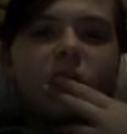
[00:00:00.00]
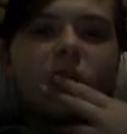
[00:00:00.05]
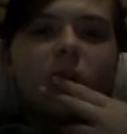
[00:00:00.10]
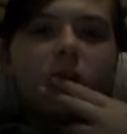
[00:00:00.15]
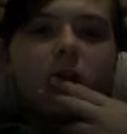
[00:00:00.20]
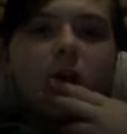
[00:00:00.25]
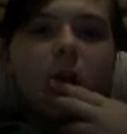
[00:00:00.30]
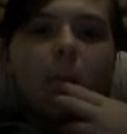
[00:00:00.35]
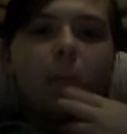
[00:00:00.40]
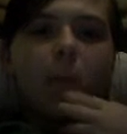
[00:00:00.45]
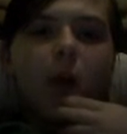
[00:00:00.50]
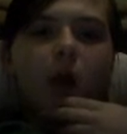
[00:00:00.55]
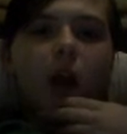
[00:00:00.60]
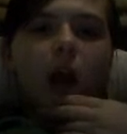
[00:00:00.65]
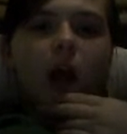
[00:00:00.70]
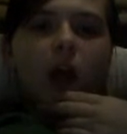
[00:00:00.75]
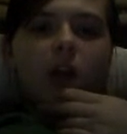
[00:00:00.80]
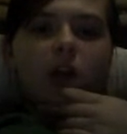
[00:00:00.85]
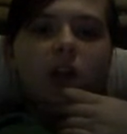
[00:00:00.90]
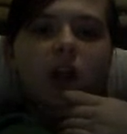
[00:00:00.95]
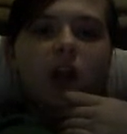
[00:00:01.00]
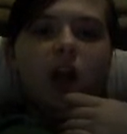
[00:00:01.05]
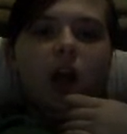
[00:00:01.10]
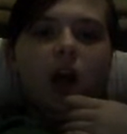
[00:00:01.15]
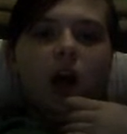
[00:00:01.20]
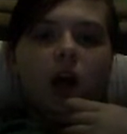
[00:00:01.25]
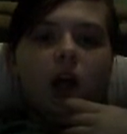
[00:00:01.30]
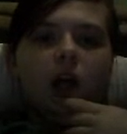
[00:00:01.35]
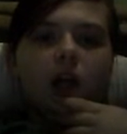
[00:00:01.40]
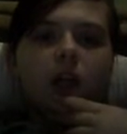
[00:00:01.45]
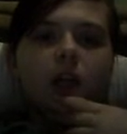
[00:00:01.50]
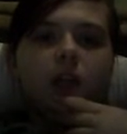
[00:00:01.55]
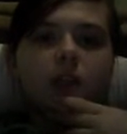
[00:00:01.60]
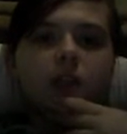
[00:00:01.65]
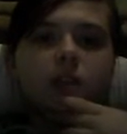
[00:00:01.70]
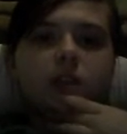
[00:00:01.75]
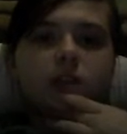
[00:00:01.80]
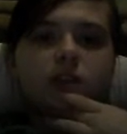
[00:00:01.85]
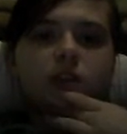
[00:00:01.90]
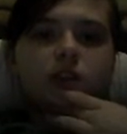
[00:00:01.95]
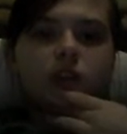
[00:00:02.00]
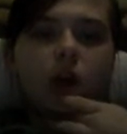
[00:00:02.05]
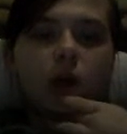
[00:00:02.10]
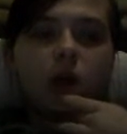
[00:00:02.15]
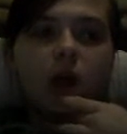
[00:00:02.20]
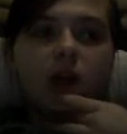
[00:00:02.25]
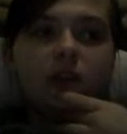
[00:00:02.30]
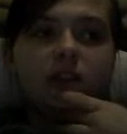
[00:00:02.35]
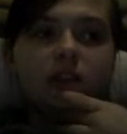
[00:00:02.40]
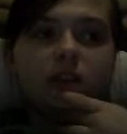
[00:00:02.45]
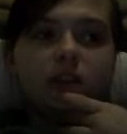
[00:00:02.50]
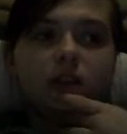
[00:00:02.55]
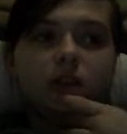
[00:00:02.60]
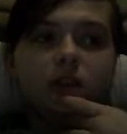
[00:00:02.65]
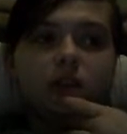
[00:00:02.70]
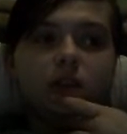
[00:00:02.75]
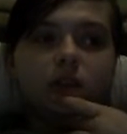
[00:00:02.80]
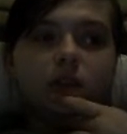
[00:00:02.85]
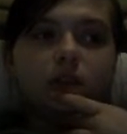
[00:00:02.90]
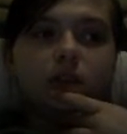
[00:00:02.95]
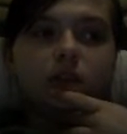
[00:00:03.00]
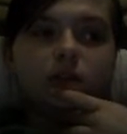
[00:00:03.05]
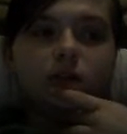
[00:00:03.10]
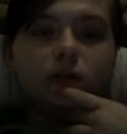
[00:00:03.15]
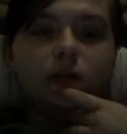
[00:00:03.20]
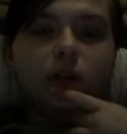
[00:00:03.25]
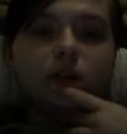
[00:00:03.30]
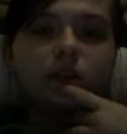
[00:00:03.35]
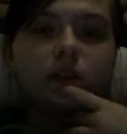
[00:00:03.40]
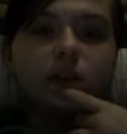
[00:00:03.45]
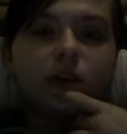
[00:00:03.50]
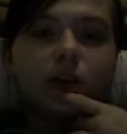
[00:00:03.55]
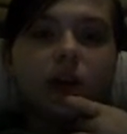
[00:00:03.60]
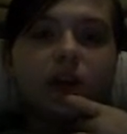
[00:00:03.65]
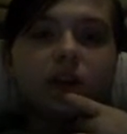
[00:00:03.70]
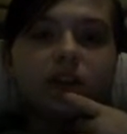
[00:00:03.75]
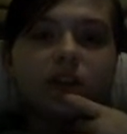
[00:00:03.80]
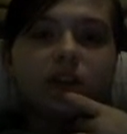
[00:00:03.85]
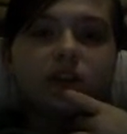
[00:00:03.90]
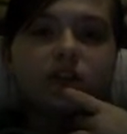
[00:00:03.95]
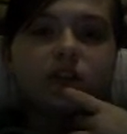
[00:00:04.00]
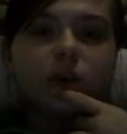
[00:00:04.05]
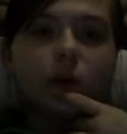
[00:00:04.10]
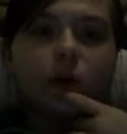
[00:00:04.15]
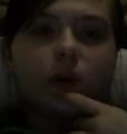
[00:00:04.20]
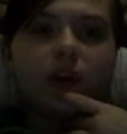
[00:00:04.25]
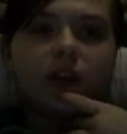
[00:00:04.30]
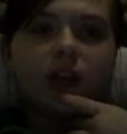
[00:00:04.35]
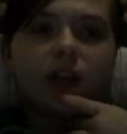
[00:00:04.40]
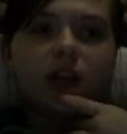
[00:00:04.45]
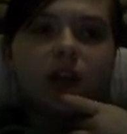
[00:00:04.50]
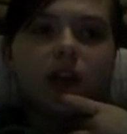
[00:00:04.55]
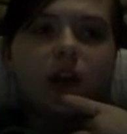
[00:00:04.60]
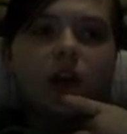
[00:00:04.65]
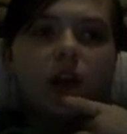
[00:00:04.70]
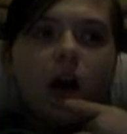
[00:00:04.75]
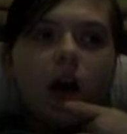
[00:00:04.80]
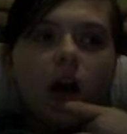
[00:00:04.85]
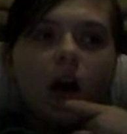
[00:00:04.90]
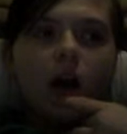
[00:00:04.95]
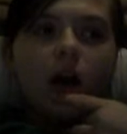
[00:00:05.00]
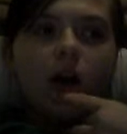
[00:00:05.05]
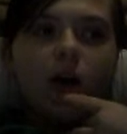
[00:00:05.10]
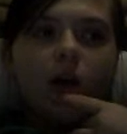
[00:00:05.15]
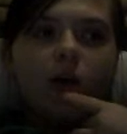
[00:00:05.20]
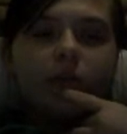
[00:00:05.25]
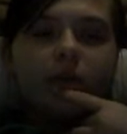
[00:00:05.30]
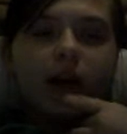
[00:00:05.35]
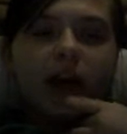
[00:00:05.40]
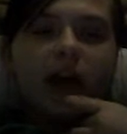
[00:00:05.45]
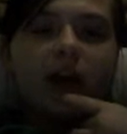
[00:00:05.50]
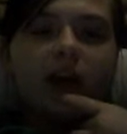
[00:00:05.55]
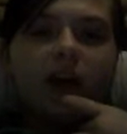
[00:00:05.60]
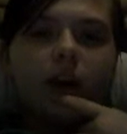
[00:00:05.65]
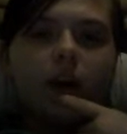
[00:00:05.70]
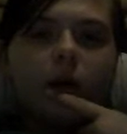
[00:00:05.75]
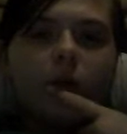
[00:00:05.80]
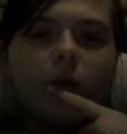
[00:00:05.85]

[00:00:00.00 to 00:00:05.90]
But yeah. So that's the crazy story of how